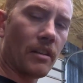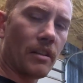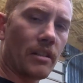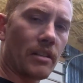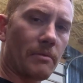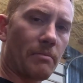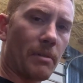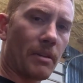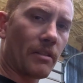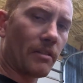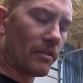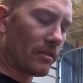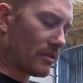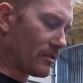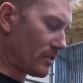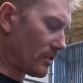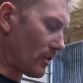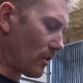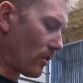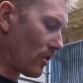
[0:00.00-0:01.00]

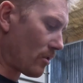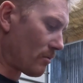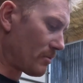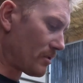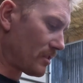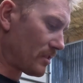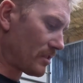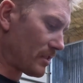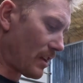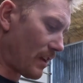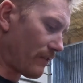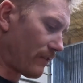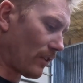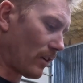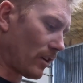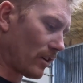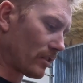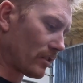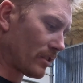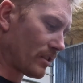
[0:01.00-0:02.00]
spindles and arms and stuff
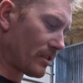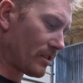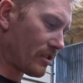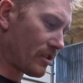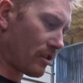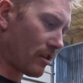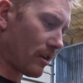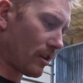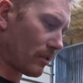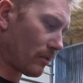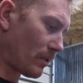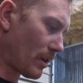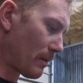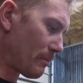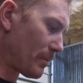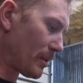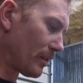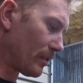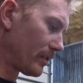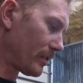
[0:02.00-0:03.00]
on this truck when I
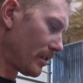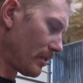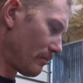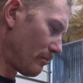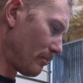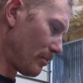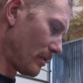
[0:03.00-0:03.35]
built it.